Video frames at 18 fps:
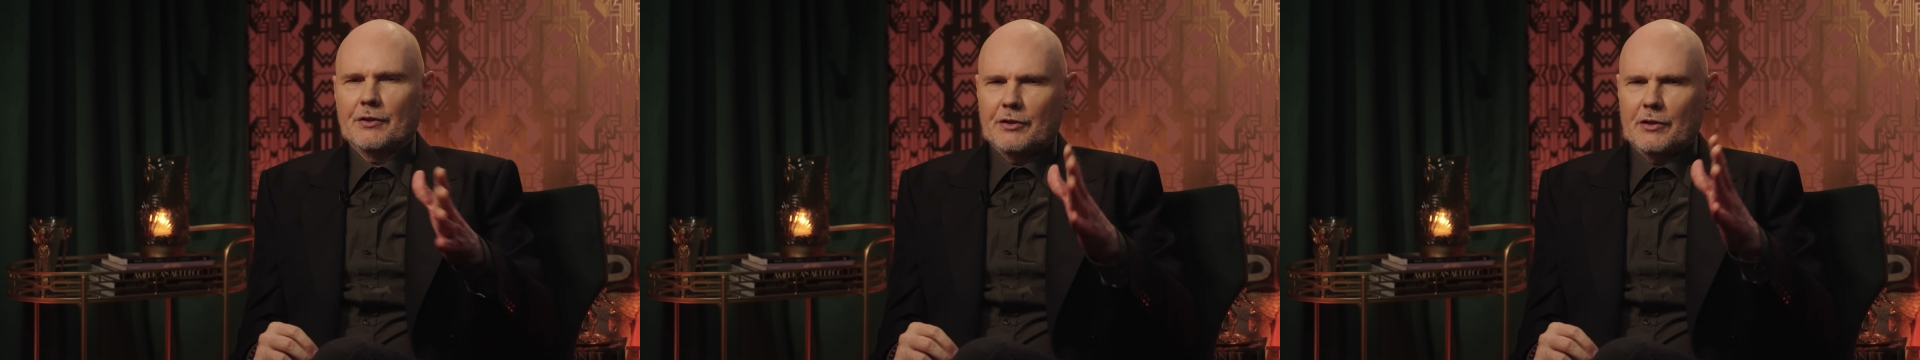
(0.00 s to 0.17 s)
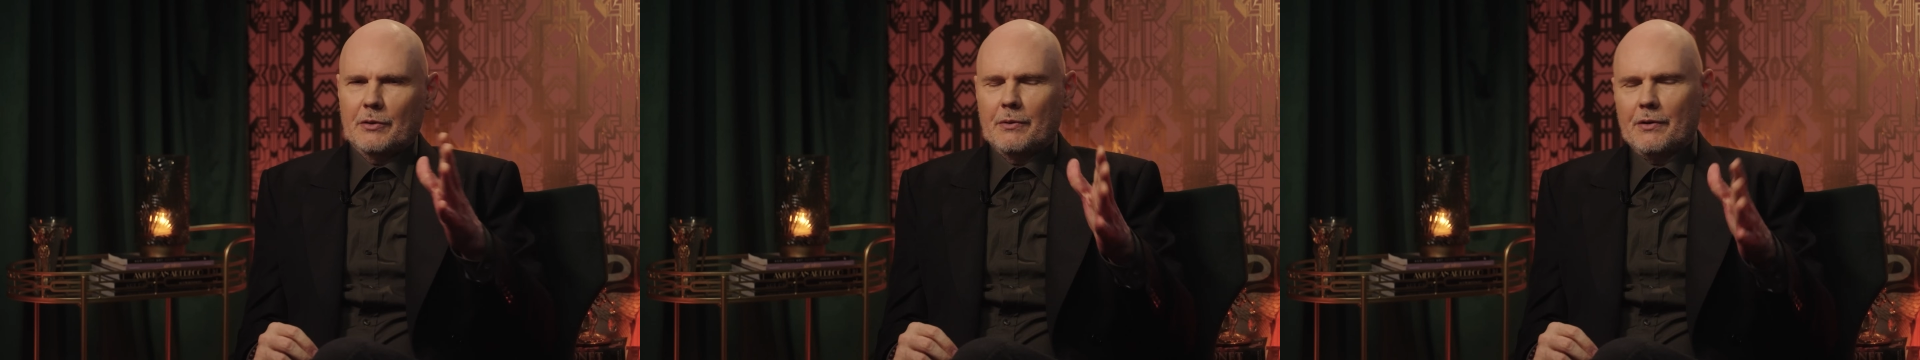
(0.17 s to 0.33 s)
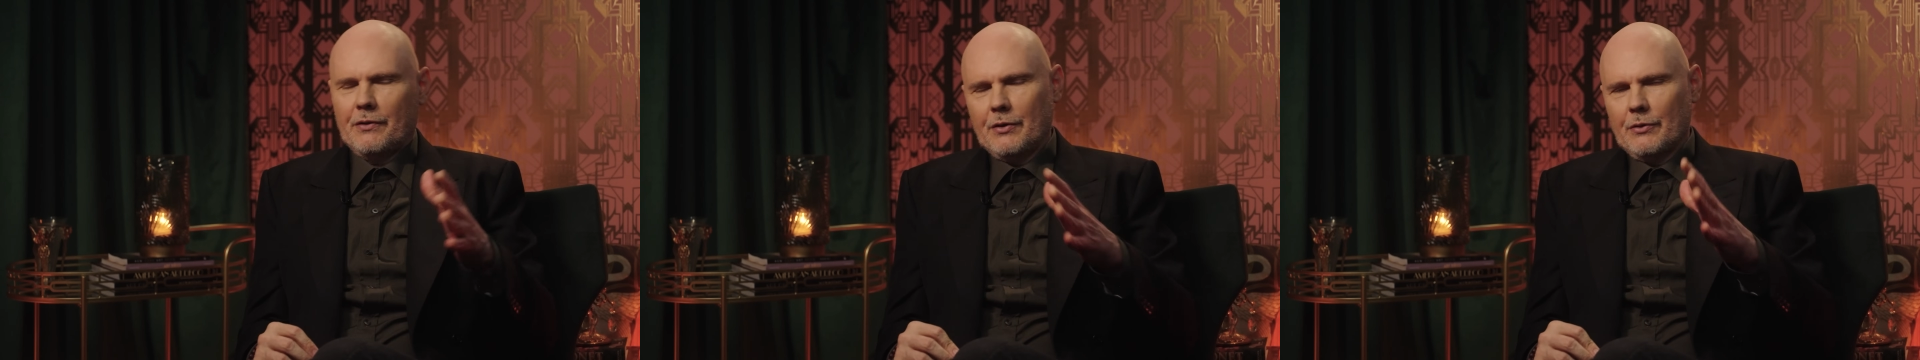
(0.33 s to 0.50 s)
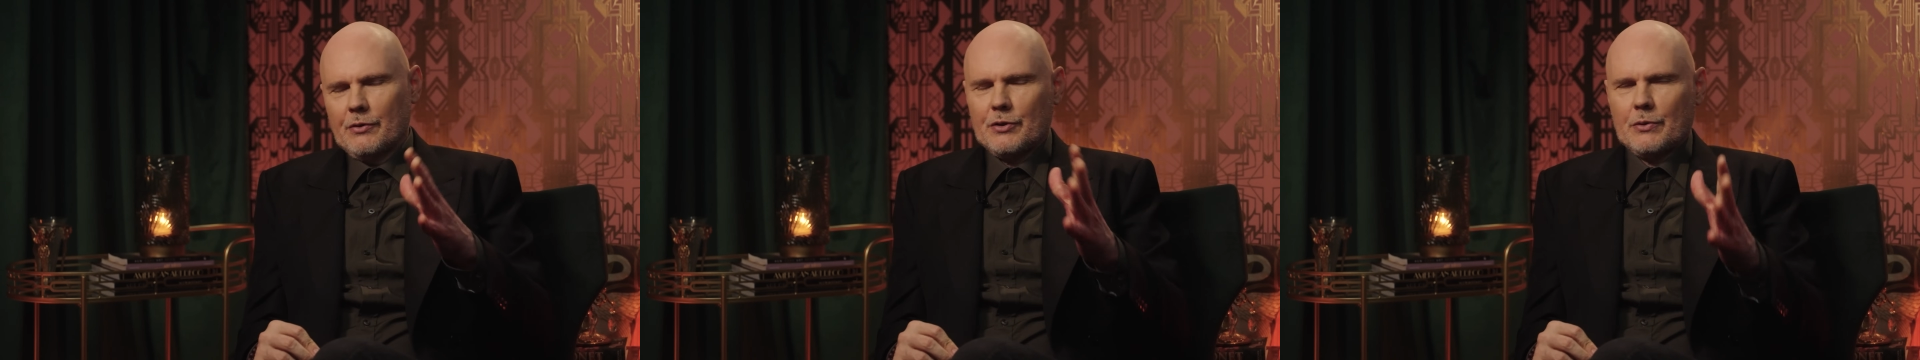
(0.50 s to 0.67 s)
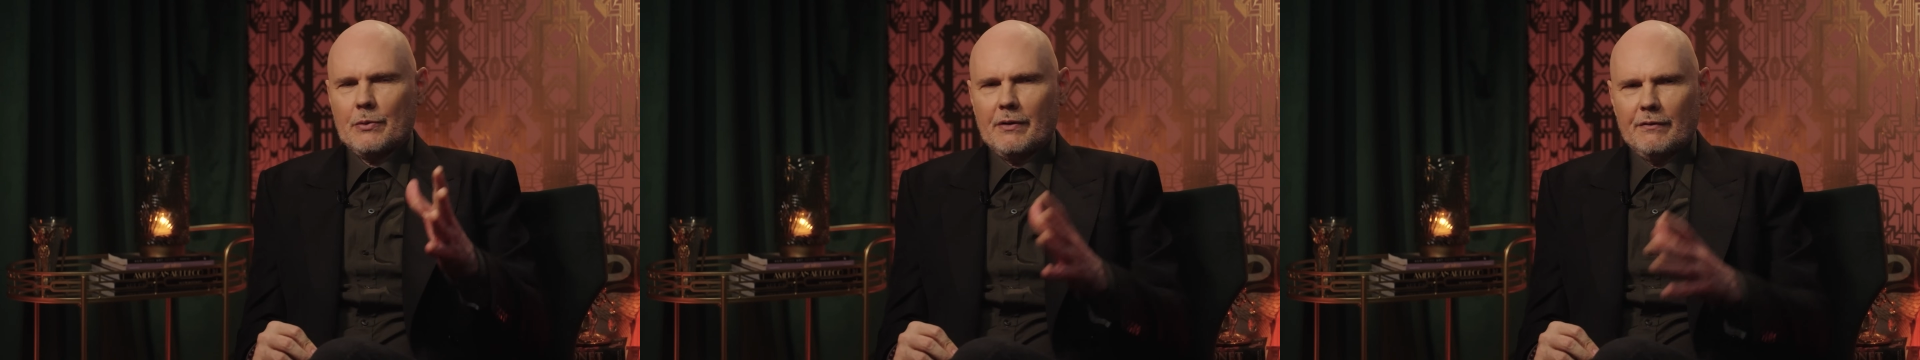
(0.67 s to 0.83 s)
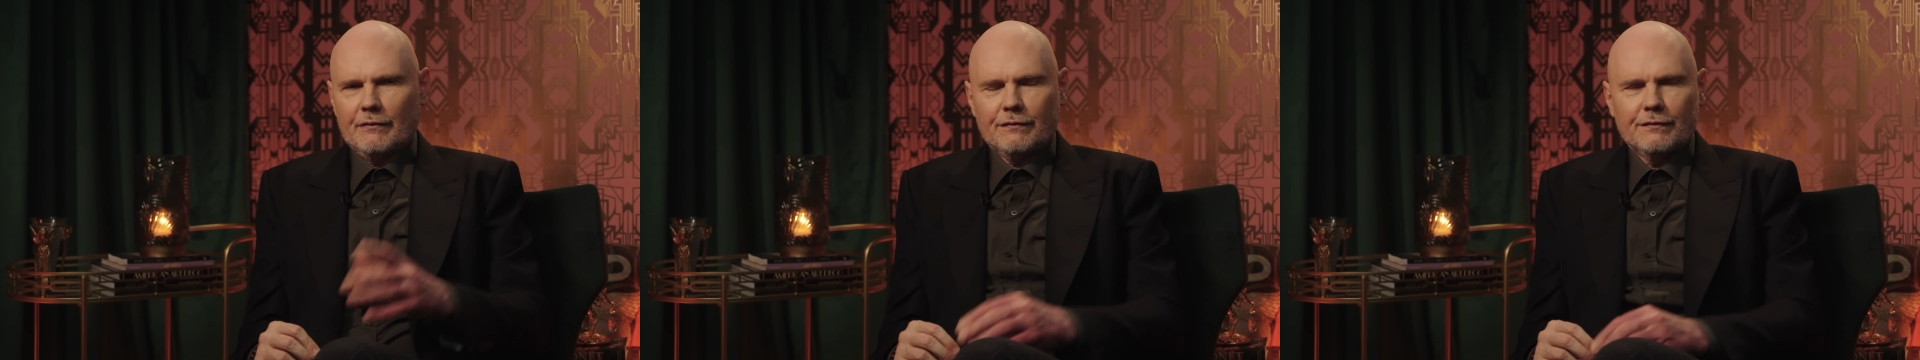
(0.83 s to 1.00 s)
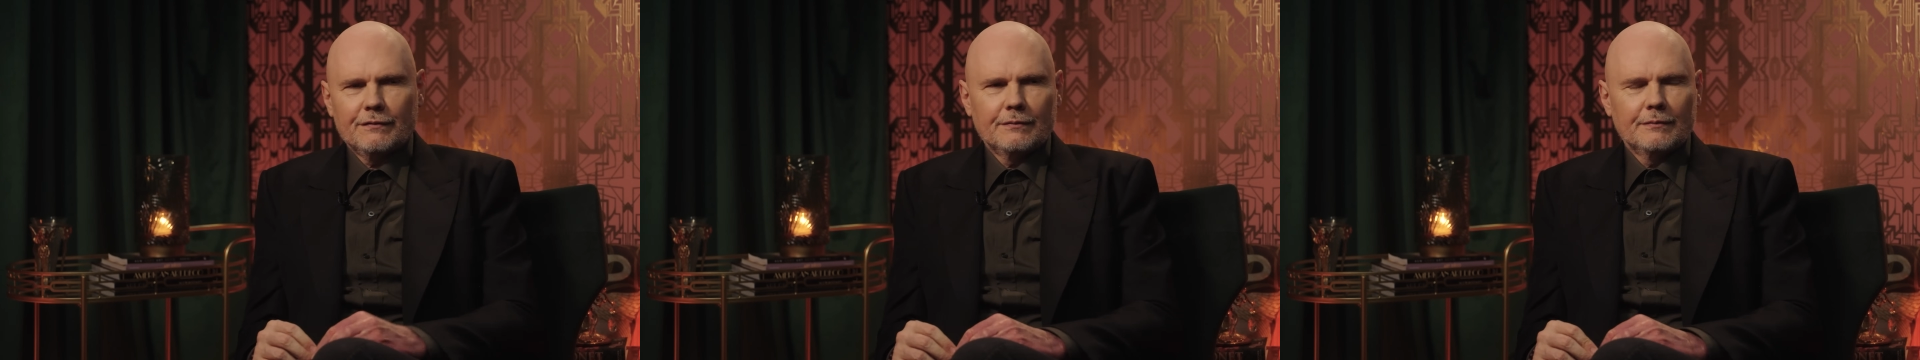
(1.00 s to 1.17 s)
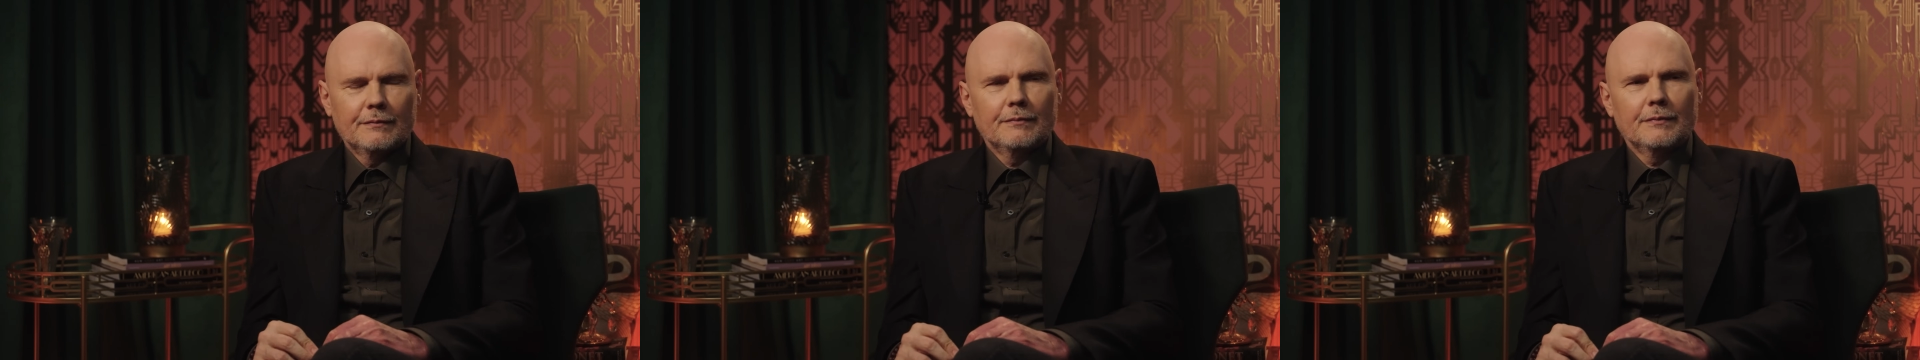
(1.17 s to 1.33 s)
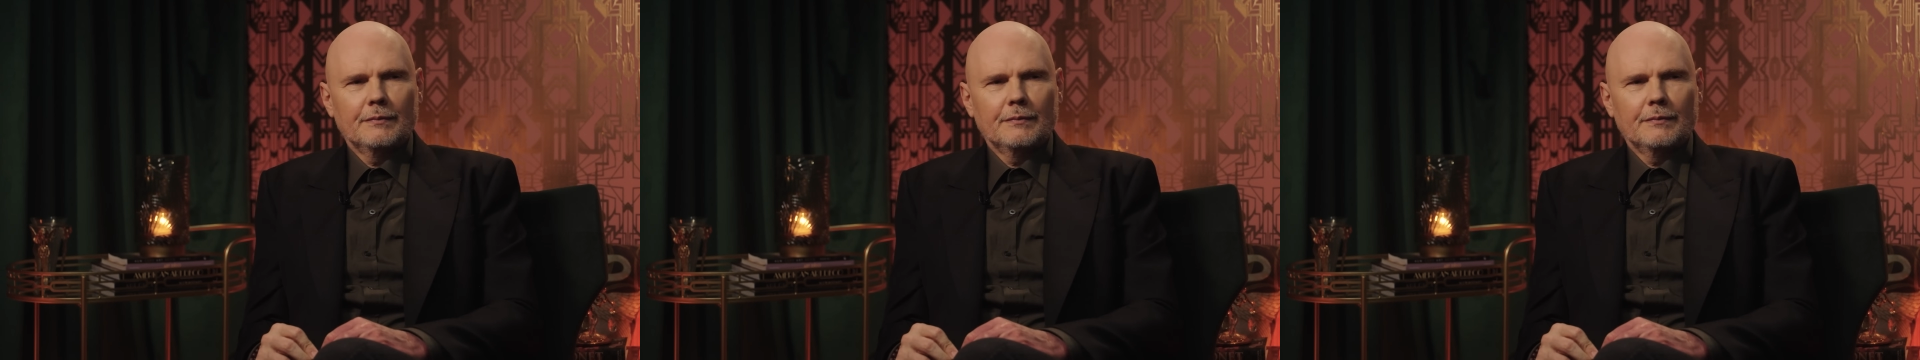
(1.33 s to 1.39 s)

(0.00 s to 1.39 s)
to do with your sort of,